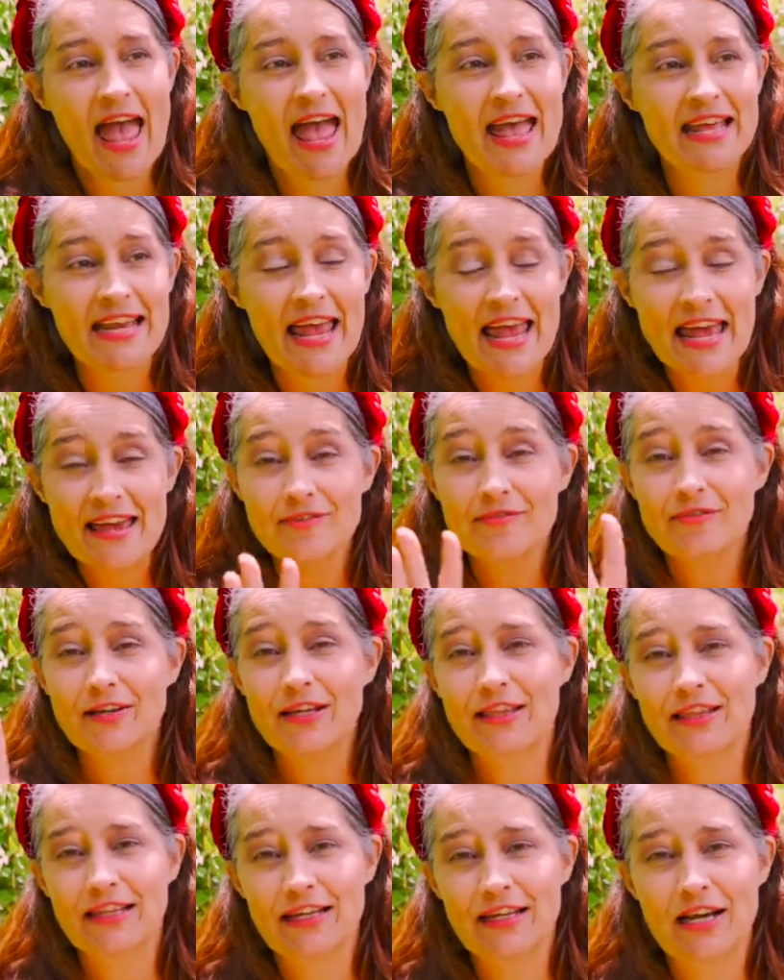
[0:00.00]
And
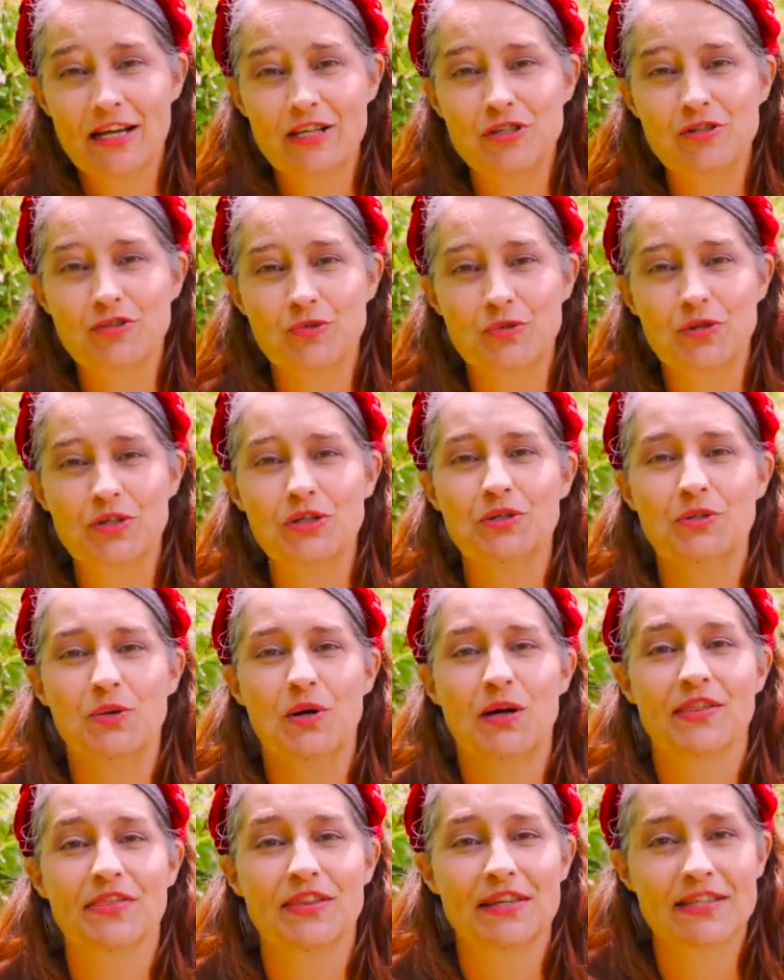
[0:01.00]
everything I drew
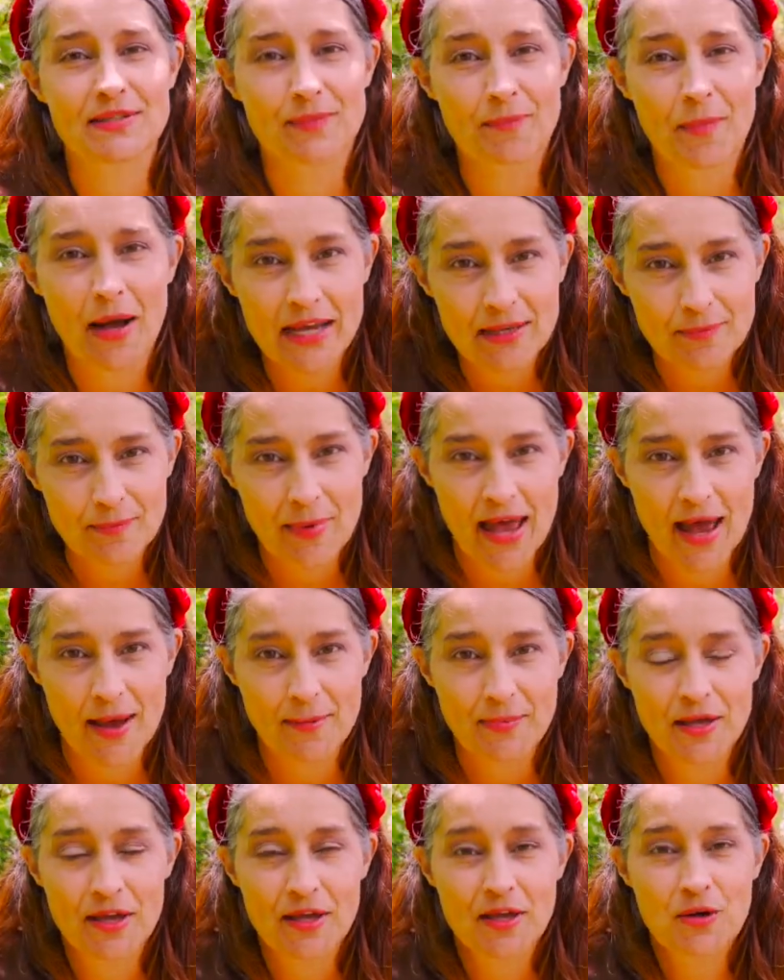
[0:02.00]
on this mind
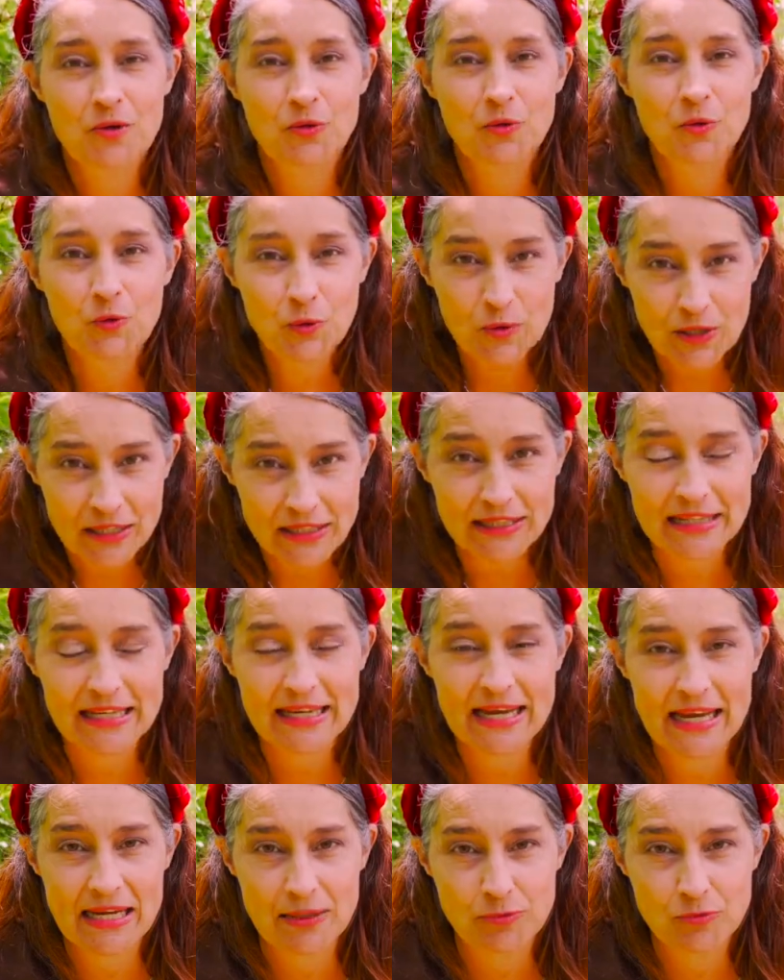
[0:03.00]
map really
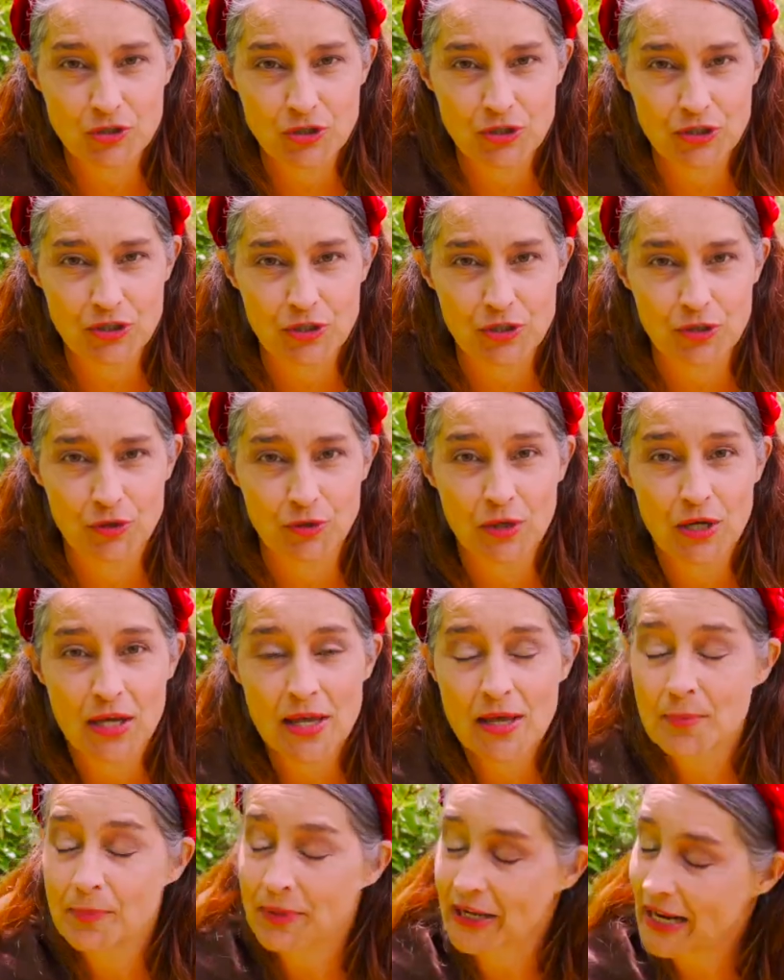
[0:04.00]
came true,
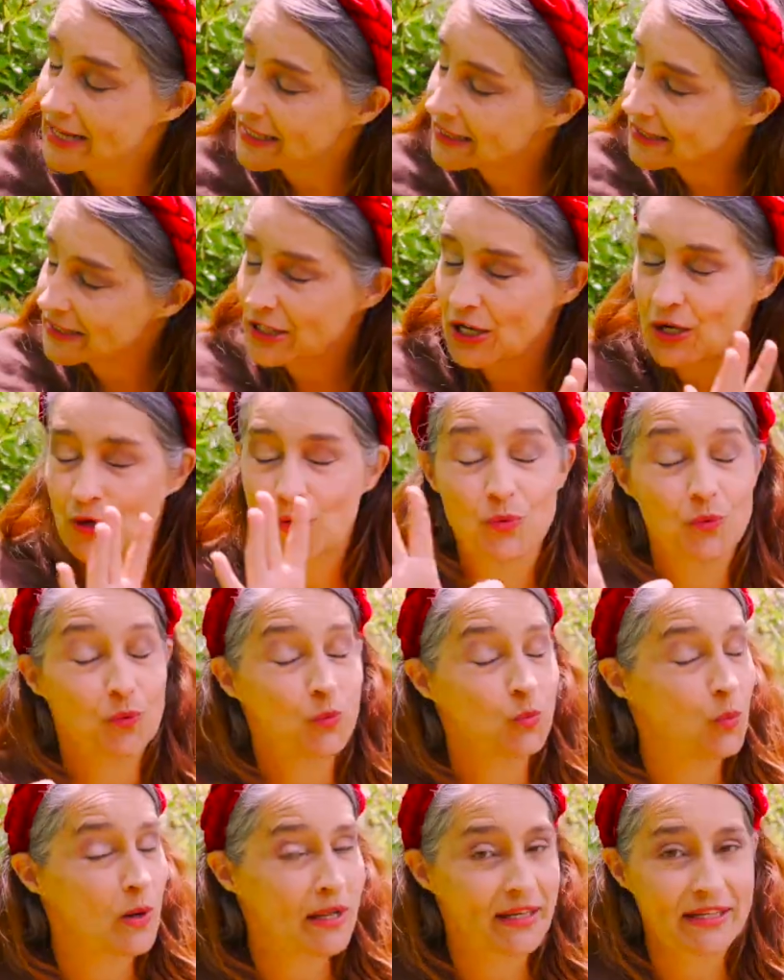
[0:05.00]
but I didn't know
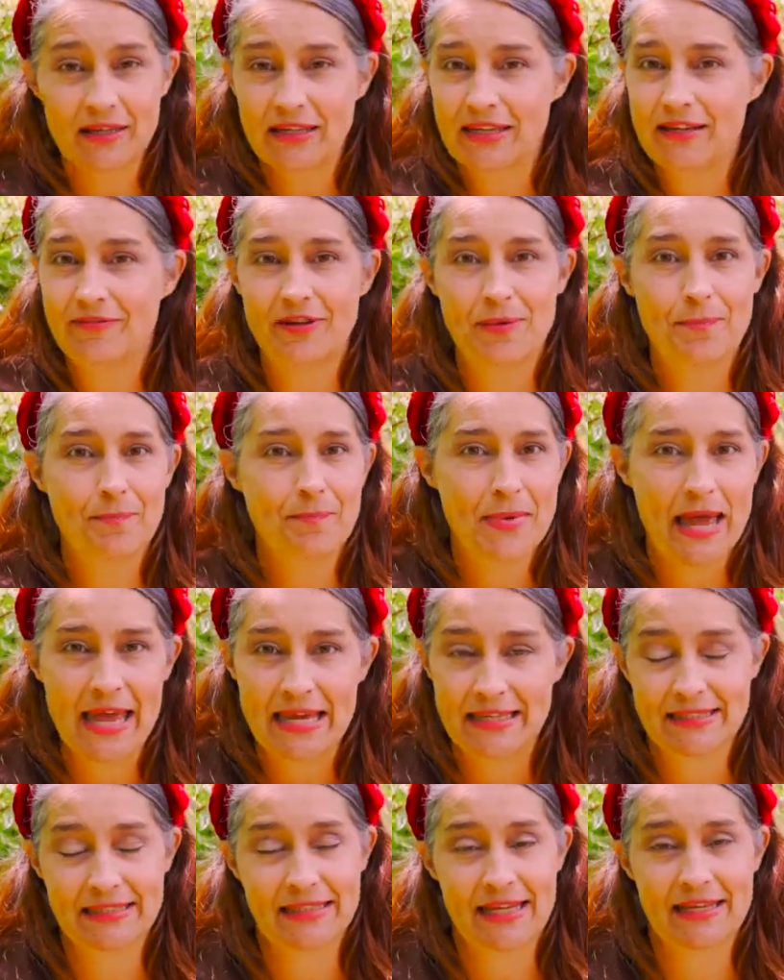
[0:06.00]
what it even
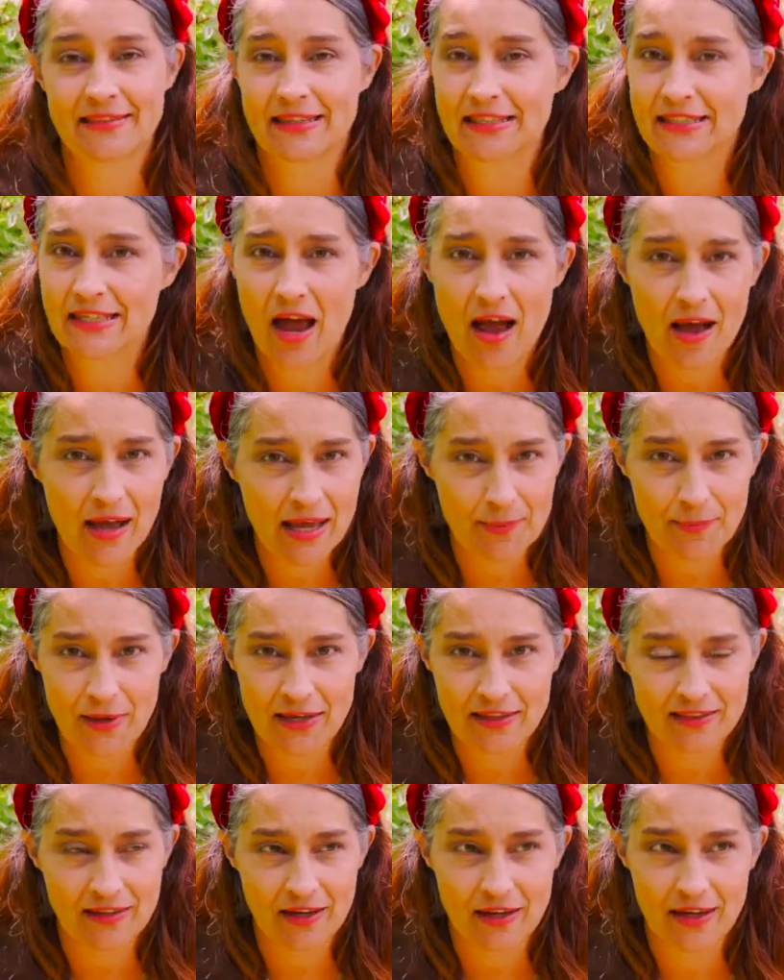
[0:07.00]
meant. At the time,
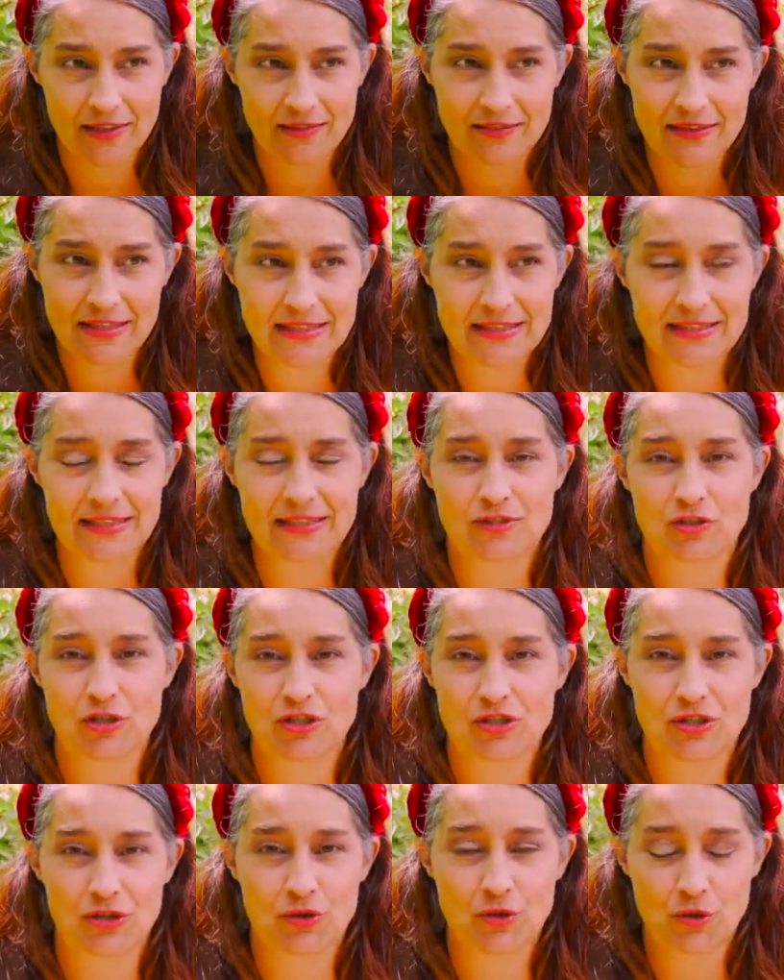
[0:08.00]
I thought, this is
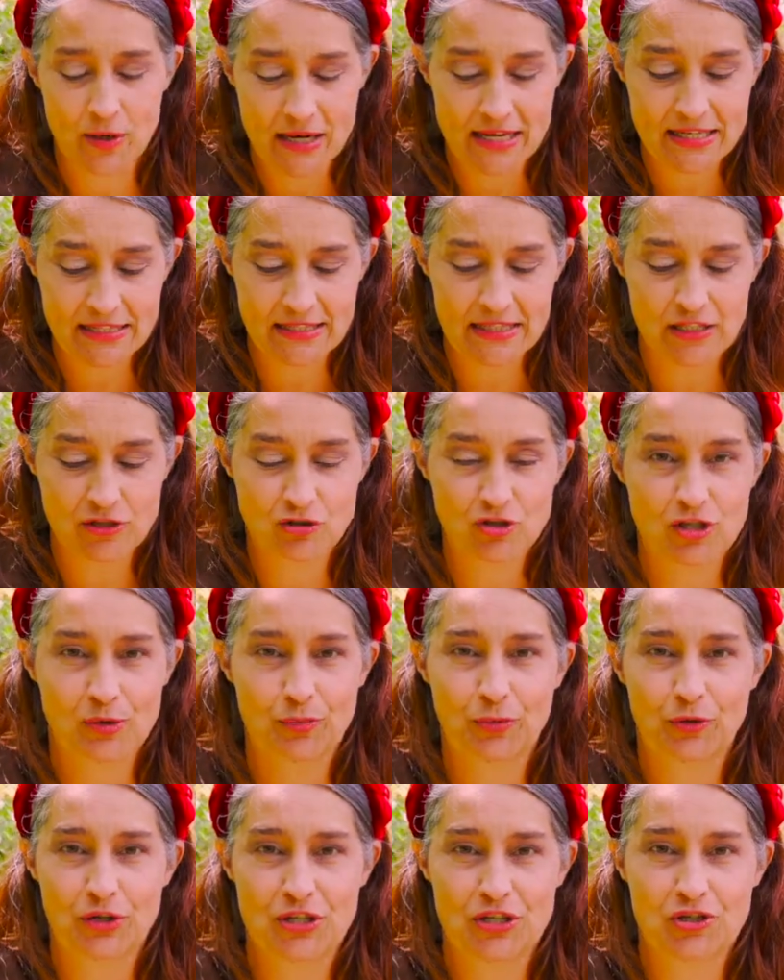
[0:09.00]
just crazy
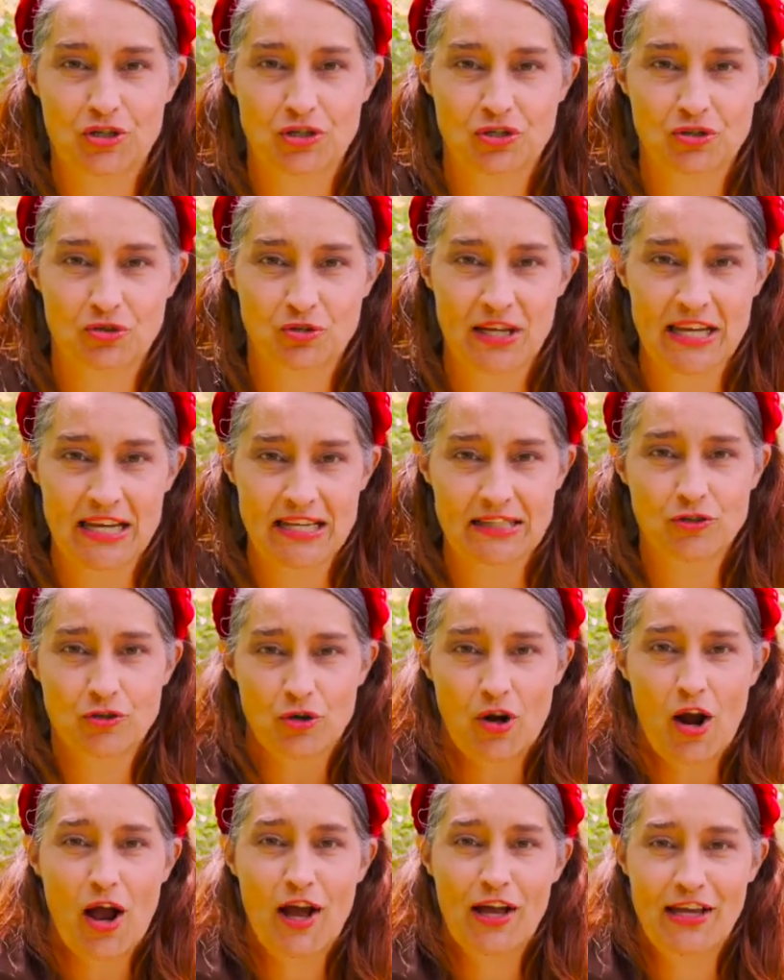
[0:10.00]
gibberish kid
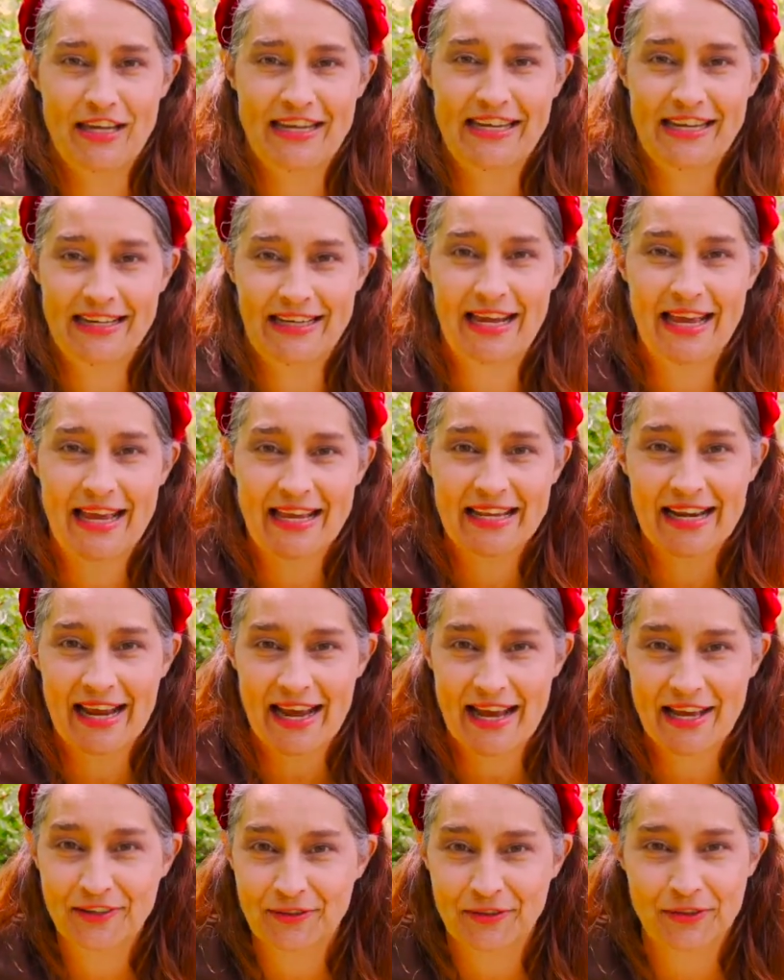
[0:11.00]
drawing, and
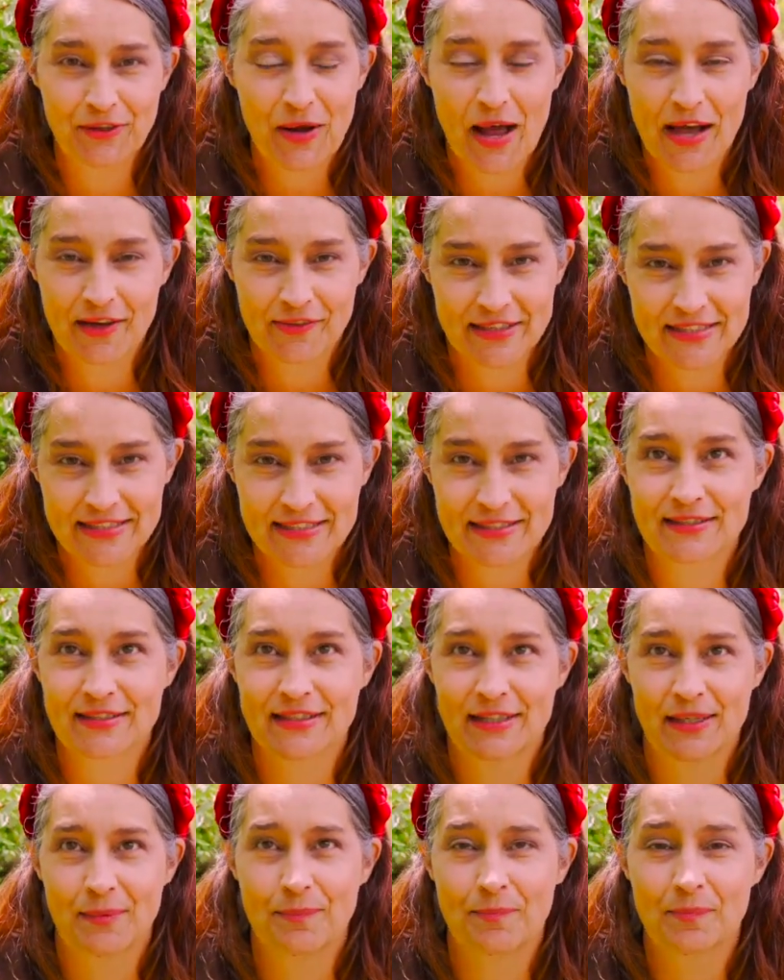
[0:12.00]
I don't know how this is
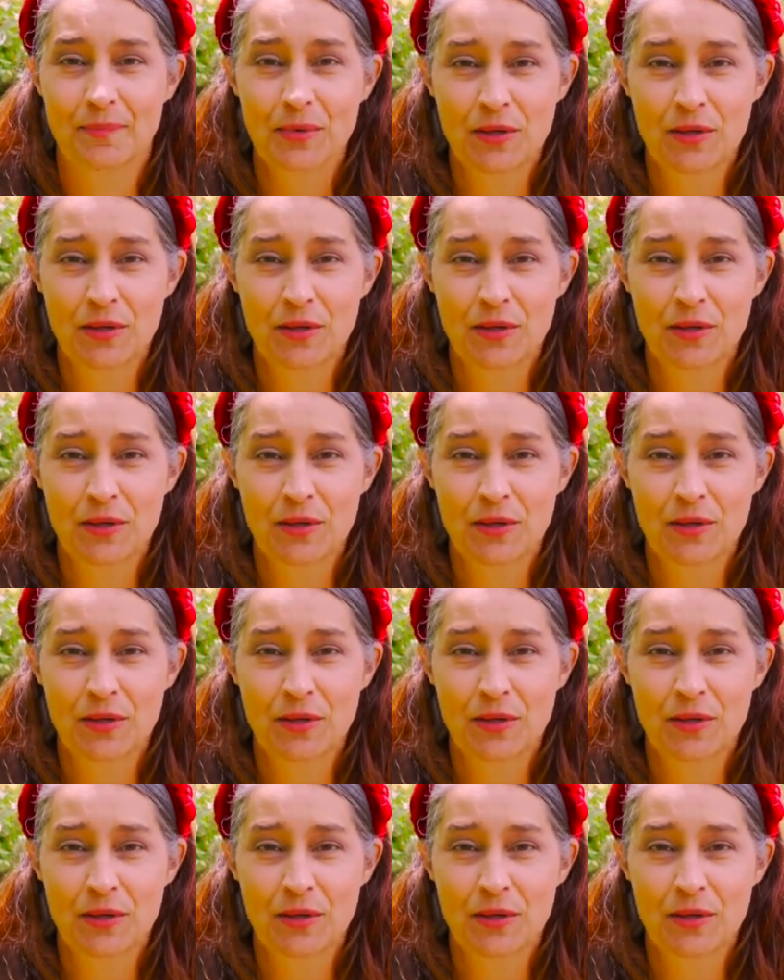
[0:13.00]
going to